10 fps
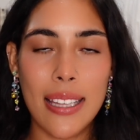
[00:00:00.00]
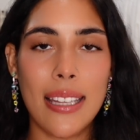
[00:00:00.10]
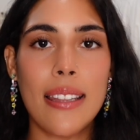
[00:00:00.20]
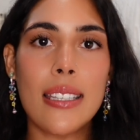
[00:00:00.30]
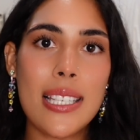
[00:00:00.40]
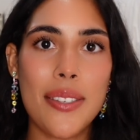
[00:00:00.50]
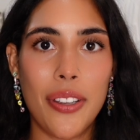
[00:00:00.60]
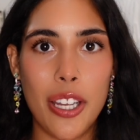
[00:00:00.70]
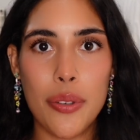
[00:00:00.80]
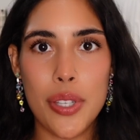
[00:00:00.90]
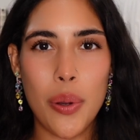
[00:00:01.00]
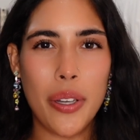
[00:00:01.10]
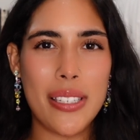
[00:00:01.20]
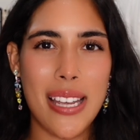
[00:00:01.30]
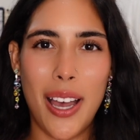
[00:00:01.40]
then this video is
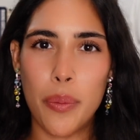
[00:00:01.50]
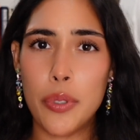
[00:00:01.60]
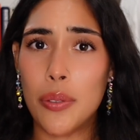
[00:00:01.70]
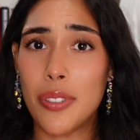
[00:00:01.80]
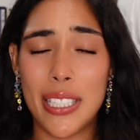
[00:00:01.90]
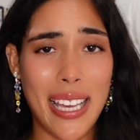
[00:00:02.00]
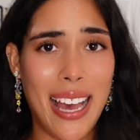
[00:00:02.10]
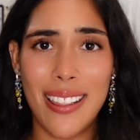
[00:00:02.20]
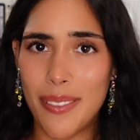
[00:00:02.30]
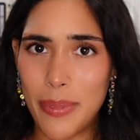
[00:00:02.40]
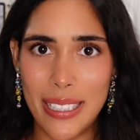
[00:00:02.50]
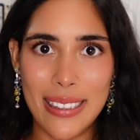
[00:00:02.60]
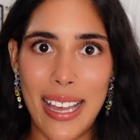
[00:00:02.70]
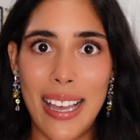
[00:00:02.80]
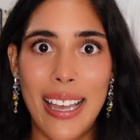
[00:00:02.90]
going to help you recalibrate
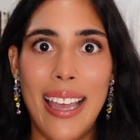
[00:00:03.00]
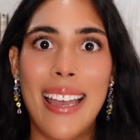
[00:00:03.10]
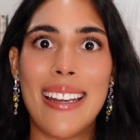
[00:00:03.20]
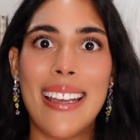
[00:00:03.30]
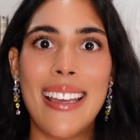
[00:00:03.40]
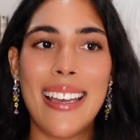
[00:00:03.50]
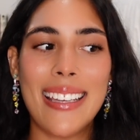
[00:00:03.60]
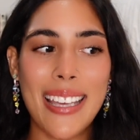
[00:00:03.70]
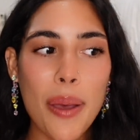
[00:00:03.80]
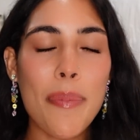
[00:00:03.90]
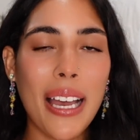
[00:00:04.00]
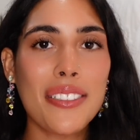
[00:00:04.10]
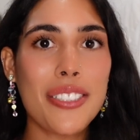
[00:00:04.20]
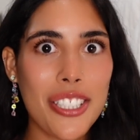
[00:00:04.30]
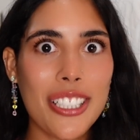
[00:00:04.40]
that and get
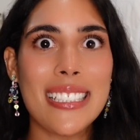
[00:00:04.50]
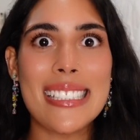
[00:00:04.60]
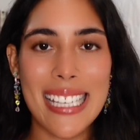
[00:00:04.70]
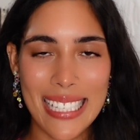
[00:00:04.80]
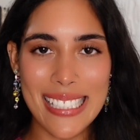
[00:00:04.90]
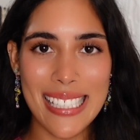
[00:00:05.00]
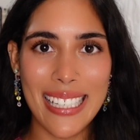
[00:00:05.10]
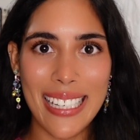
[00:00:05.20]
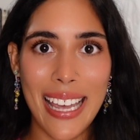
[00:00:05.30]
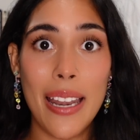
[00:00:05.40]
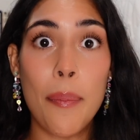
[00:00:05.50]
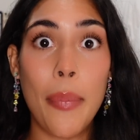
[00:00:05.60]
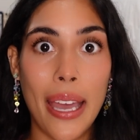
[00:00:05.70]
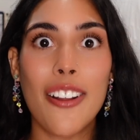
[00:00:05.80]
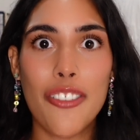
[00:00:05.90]
back to your intention and
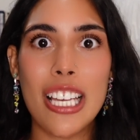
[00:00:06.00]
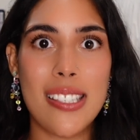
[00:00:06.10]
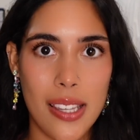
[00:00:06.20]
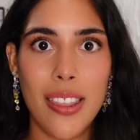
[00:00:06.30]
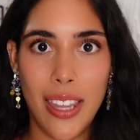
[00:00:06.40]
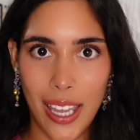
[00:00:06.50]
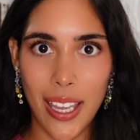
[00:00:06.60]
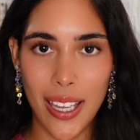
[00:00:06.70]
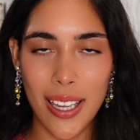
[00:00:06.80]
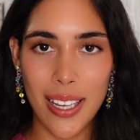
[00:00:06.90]
manifest the thing.